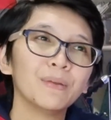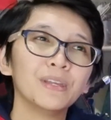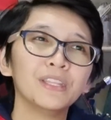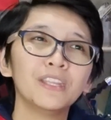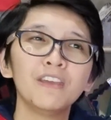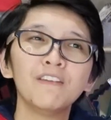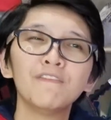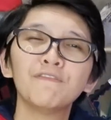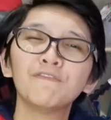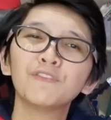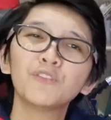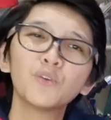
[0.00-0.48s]
and
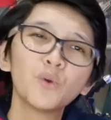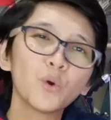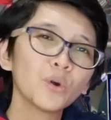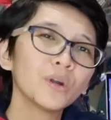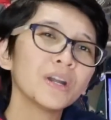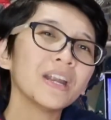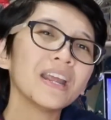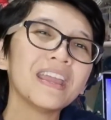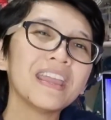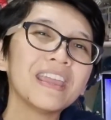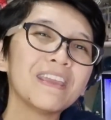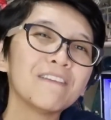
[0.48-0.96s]
if
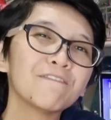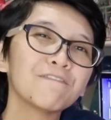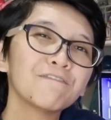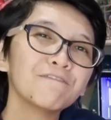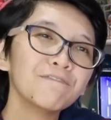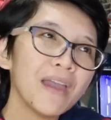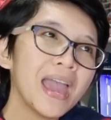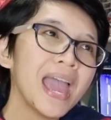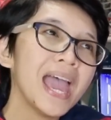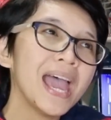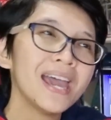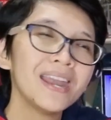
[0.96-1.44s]
you're a
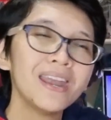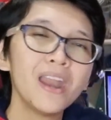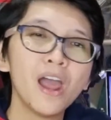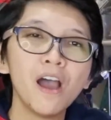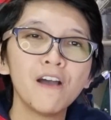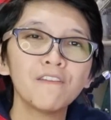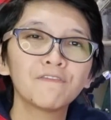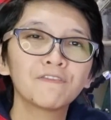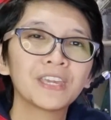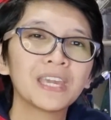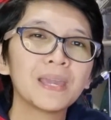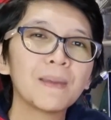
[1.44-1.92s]
fan
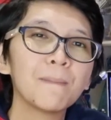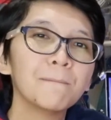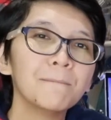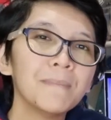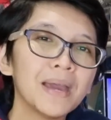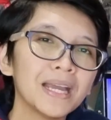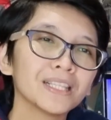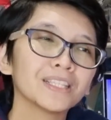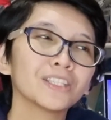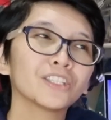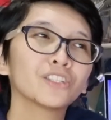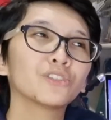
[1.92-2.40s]
of
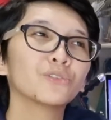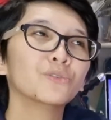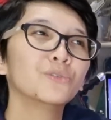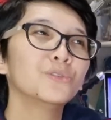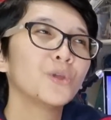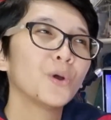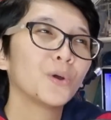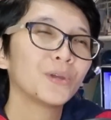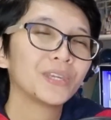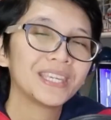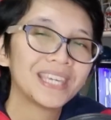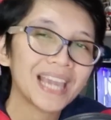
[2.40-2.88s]
Kimetsu
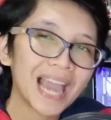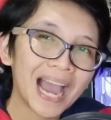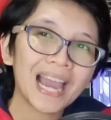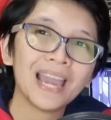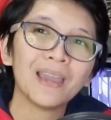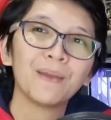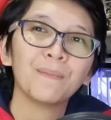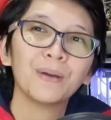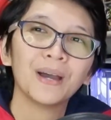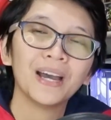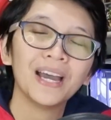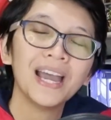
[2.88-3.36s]
no
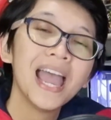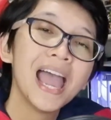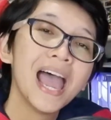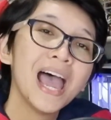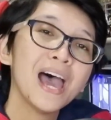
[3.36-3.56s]
Yaiba,